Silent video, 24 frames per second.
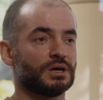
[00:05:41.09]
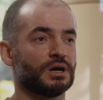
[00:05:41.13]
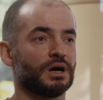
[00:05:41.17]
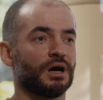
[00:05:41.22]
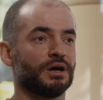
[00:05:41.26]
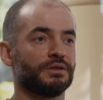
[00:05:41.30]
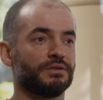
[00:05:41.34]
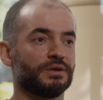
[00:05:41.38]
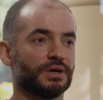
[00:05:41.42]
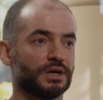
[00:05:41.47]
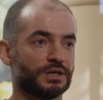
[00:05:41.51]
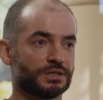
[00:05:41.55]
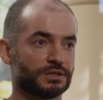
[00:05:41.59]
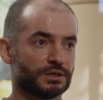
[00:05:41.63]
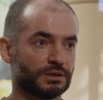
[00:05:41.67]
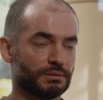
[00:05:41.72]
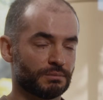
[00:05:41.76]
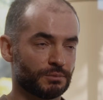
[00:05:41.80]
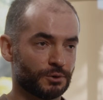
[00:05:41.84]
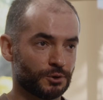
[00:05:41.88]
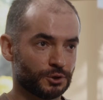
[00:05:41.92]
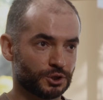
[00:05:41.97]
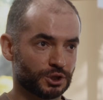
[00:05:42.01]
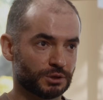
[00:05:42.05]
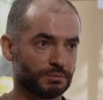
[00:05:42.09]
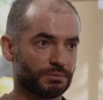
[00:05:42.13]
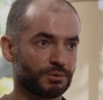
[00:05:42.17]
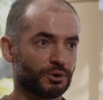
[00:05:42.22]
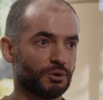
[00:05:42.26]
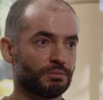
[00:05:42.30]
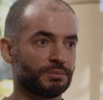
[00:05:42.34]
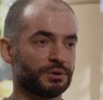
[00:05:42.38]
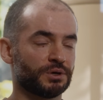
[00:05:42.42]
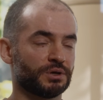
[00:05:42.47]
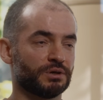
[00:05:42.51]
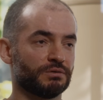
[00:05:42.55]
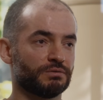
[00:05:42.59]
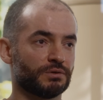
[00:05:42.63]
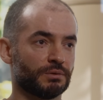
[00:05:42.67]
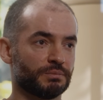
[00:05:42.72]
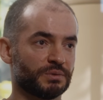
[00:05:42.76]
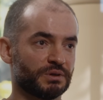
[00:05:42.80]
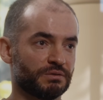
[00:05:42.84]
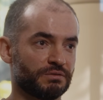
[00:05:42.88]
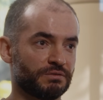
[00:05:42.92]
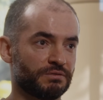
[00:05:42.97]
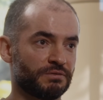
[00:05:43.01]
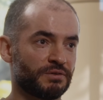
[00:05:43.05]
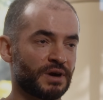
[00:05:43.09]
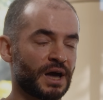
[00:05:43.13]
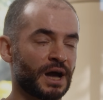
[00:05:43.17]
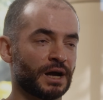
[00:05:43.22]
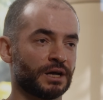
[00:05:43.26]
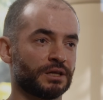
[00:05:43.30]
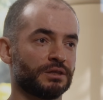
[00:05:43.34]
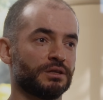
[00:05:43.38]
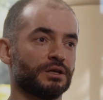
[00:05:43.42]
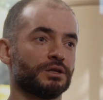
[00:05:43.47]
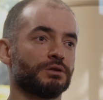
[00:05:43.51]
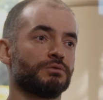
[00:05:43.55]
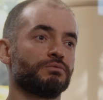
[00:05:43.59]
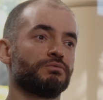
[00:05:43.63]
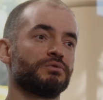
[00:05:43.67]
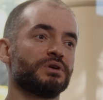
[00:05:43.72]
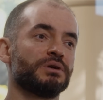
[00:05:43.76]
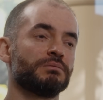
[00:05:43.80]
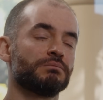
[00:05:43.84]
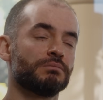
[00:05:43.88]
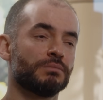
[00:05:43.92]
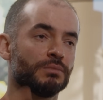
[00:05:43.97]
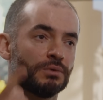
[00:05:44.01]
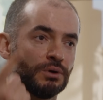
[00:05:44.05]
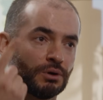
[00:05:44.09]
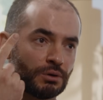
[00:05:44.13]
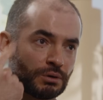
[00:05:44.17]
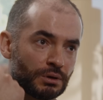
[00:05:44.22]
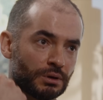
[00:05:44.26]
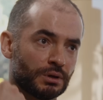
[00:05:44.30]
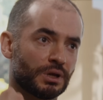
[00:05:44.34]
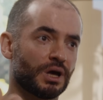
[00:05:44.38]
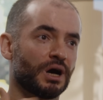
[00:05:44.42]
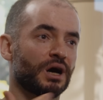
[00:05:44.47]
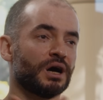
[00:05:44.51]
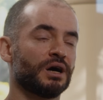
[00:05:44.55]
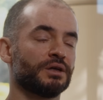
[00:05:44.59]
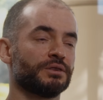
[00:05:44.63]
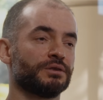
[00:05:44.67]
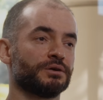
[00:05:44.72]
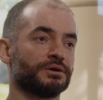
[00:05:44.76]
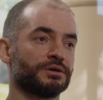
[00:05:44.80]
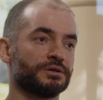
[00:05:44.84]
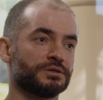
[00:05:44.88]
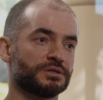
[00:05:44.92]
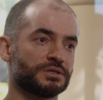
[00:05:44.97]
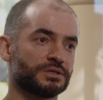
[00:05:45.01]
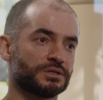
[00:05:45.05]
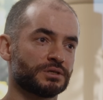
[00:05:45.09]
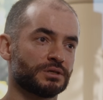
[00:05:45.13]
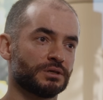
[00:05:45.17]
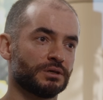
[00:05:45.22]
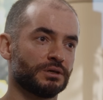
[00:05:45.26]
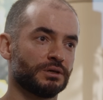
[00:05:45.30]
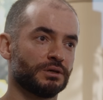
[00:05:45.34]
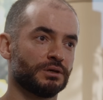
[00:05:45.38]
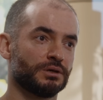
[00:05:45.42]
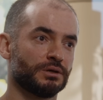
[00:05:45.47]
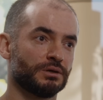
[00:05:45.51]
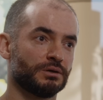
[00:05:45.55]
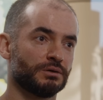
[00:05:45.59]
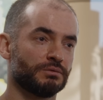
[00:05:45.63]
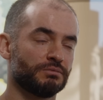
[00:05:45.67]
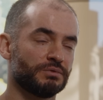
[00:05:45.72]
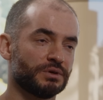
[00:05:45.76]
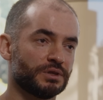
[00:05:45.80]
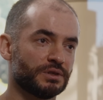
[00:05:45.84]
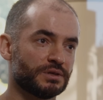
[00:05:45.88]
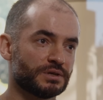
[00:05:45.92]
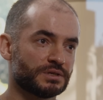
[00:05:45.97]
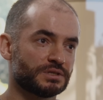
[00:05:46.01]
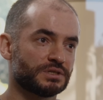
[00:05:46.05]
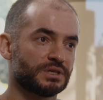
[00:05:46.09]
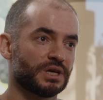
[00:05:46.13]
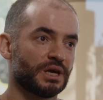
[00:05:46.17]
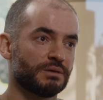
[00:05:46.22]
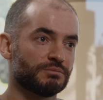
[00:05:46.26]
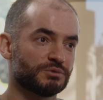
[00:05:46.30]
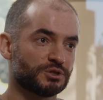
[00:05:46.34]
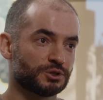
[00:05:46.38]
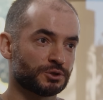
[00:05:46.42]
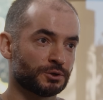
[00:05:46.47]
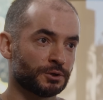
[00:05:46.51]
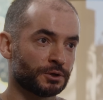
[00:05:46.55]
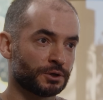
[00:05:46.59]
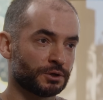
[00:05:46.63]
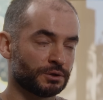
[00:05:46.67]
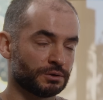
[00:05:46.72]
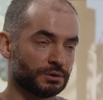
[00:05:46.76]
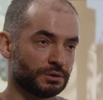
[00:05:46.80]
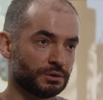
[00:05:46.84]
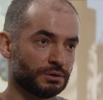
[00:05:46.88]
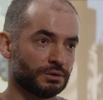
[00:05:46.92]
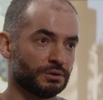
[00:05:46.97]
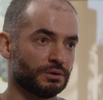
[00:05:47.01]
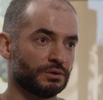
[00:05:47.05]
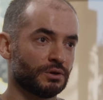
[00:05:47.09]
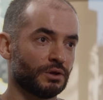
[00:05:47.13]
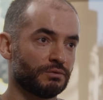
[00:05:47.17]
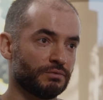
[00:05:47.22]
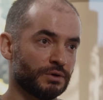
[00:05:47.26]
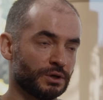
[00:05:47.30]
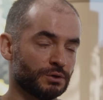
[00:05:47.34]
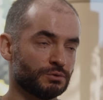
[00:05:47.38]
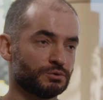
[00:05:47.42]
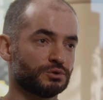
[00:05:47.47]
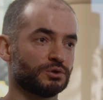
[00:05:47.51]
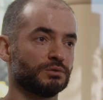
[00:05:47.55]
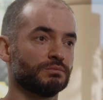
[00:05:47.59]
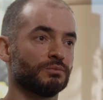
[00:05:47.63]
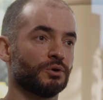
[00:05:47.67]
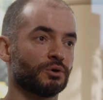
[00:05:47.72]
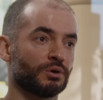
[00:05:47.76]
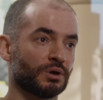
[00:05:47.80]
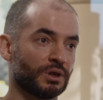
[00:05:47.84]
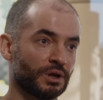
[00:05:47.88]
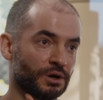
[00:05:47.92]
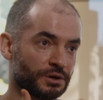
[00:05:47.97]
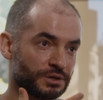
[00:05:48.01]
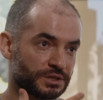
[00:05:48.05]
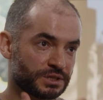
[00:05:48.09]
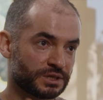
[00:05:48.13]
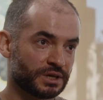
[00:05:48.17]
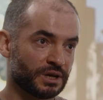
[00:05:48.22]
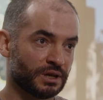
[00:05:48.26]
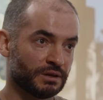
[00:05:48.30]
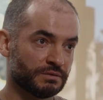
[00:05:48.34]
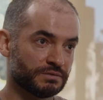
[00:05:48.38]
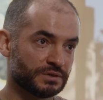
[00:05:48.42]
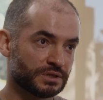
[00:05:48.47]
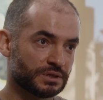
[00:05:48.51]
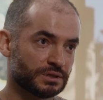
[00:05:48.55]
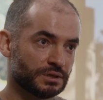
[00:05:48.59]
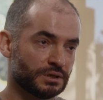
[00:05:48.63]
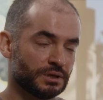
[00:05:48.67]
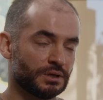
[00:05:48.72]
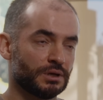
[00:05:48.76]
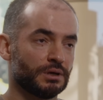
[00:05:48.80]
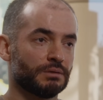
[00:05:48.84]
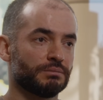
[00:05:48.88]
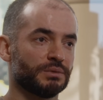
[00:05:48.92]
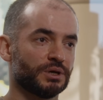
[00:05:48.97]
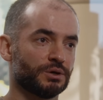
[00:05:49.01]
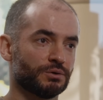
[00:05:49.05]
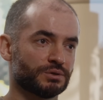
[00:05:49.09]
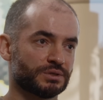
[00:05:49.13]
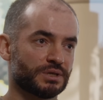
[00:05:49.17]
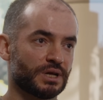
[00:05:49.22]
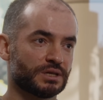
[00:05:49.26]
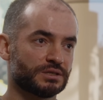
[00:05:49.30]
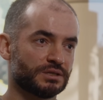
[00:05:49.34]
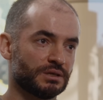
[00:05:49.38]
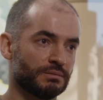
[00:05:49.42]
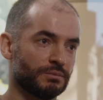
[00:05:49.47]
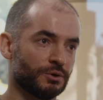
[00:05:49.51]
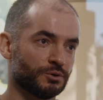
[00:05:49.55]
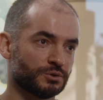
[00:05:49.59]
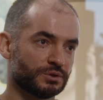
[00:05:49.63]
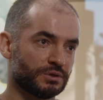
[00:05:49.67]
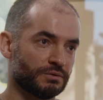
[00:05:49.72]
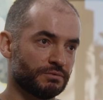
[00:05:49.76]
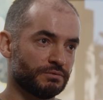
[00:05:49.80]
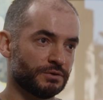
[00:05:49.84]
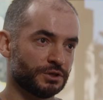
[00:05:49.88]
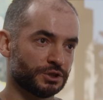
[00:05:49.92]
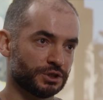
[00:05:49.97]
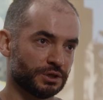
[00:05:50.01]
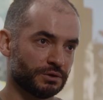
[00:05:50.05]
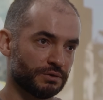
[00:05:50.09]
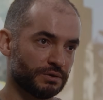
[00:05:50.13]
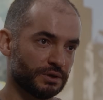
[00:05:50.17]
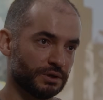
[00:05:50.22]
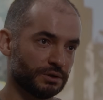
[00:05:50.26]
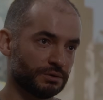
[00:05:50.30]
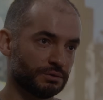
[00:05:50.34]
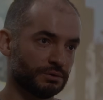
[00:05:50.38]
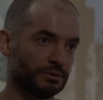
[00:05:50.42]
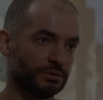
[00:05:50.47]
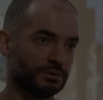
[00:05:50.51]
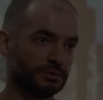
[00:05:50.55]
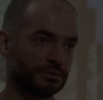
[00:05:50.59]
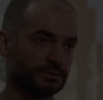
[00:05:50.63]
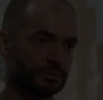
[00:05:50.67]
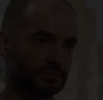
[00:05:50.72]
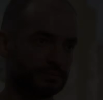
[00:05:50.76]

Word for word: I think it's an emergent property from the fact that we model others with the same circuit that we use to model ourselves, because that's the most efficient thing to do.